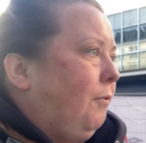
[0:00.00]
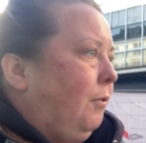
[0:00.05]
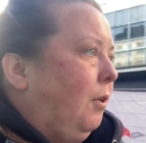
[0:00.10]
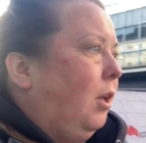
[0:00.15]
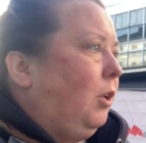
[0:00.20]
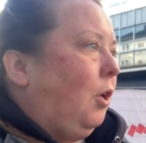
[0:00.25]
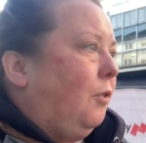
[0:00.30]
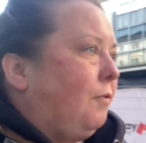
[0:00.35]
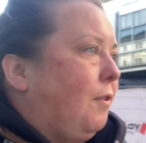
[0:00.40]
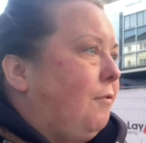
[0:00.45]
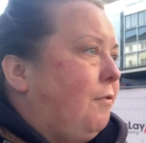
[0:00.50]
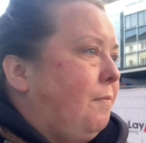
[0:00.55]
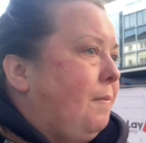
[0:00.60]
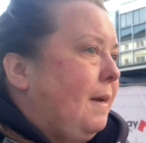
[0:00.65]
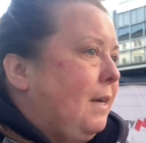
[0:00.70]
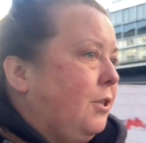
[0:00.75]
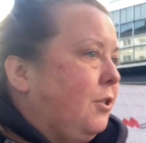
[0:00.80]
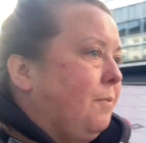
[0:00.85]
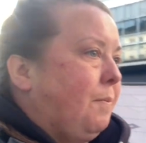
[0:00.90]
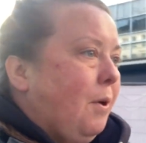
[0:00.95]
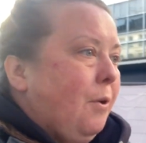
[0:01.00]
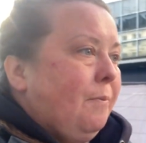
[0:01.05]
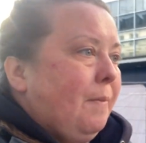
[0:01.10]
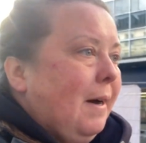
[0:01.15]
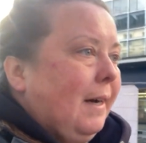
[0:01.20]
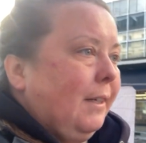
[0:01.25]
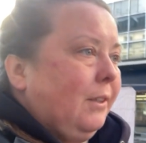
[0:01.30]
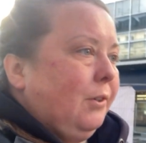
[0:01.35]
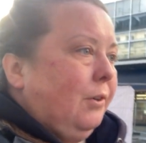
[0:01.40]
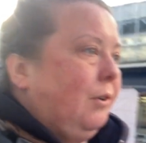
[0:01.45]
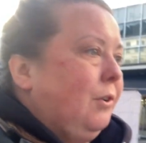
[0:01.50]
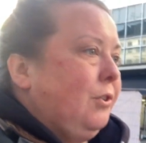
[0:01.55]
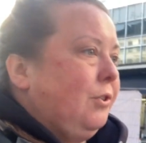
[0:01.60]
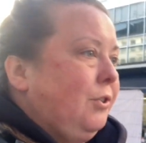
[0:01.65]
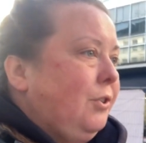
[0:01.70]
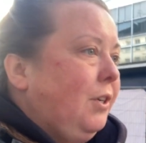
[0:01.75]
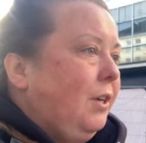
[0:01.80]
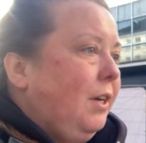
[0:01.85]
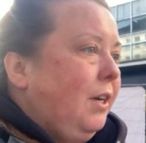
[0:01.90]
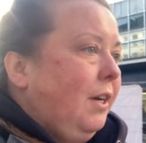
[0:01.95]
of information about
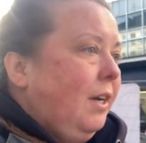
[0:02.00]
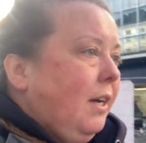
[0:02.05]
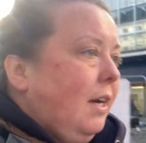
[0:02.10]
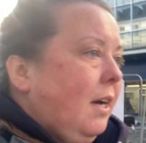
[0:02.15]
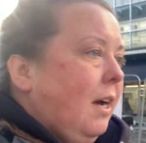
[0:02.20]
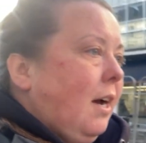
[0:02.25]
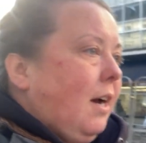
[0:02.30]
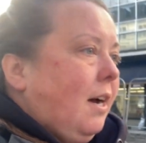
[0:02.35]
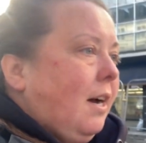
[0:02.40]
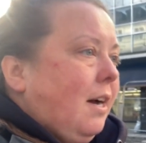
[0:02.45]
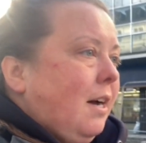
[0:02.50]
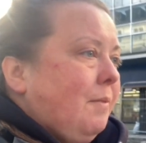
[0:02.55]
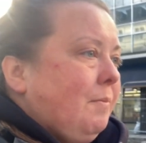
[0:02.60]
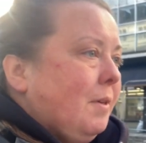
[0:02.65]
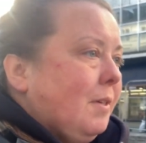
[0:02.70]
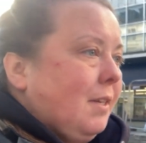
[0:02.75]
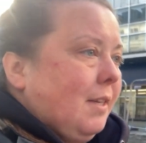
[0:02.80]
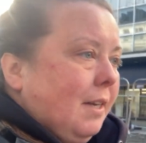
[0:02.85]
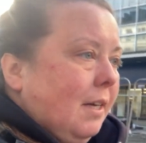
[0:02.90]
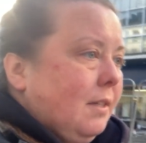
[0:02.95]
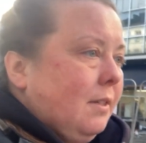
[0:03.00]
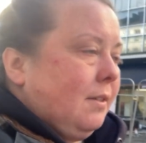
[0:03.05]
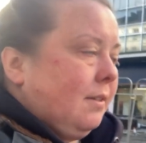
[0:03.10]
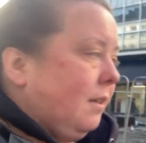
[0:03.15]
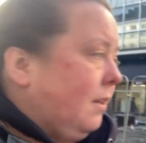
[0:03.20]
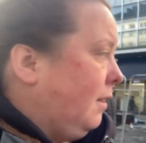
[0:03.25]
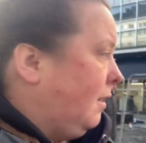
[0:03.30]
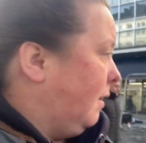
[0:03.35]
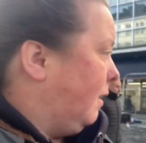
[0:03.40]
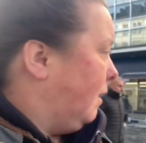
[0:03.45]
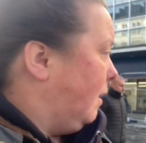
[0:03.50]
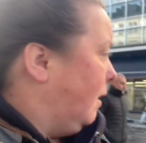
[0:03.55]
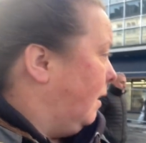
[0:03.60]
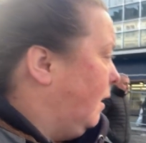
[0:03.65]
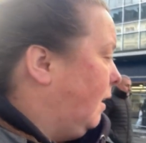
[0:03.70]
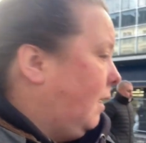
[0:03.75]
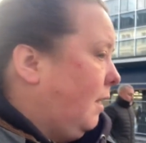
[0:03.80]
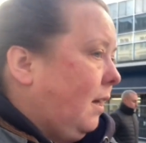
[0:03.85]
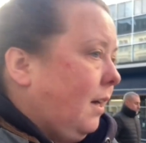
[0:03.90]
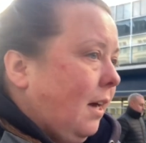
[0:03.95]
Mackintosh and Miss Cranston,
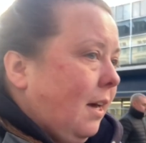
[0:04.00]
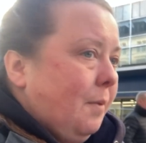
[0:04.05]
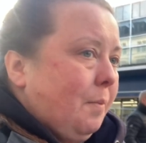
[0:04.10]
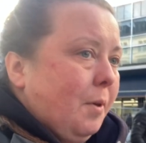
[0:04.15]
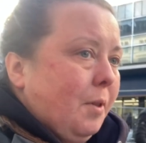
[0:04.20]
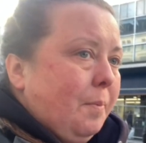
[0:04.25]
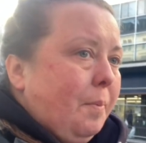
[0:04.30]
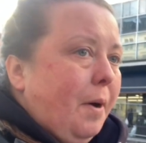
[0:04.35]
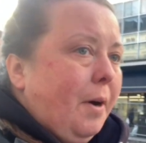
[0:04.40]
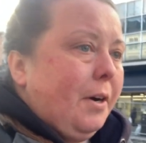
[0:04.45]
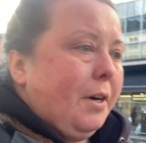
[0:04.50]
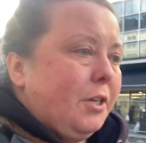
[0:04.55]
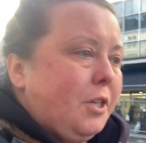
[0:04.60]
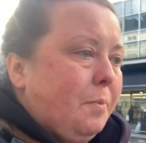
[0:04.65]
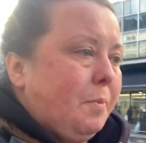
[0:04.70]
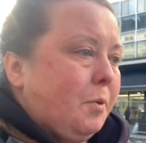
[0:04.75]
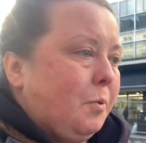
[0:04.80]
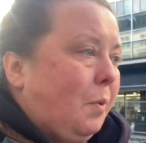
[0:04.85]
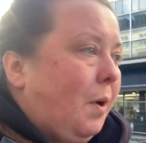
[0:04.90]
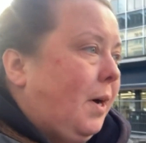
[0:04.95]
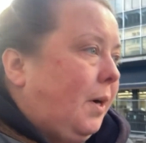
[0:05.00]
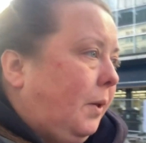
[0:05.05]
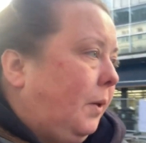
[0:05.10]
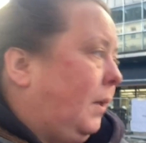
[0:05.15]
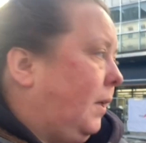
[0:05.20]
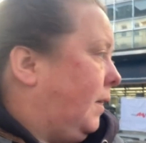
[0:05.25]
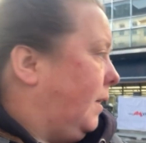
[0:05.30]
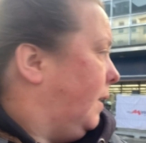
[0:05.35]
and about the partnership as well.